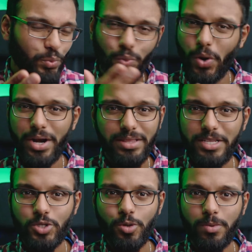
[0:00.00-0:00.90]
what are
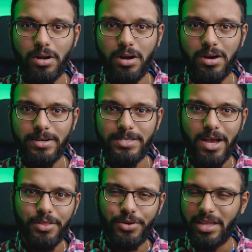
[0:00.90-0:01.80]
these super cards
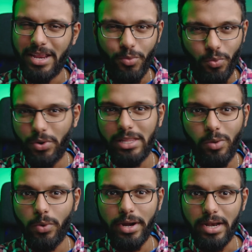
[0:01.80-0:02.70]
other than a really
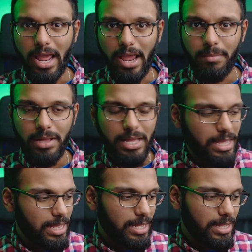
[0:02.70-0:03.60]
weird name?
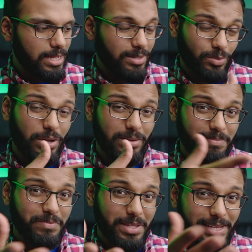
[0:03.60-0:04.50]

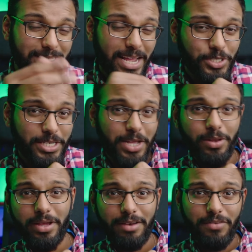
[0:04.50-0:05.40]
Well, let's actually take a
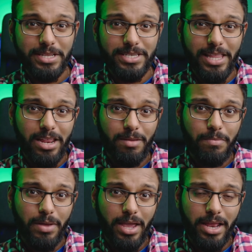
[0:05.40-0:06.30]
look at NVIDIA's
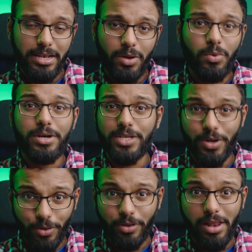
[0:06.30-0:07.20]
lineup and what it's going to look